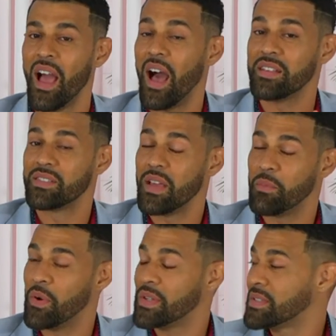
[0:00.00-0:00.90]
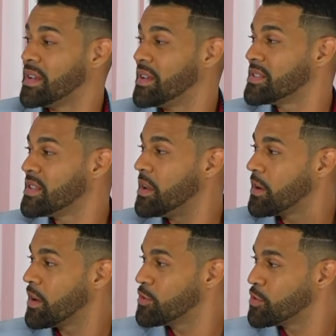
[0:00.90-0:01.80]
As Deborah was telling us, you
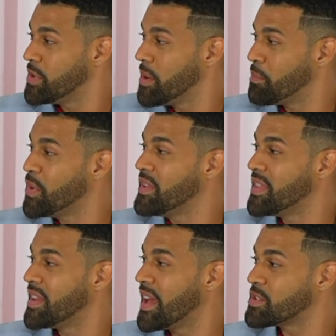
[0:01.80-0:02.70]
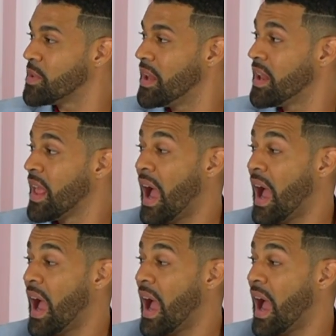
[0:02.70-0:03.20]
control your breathing as well.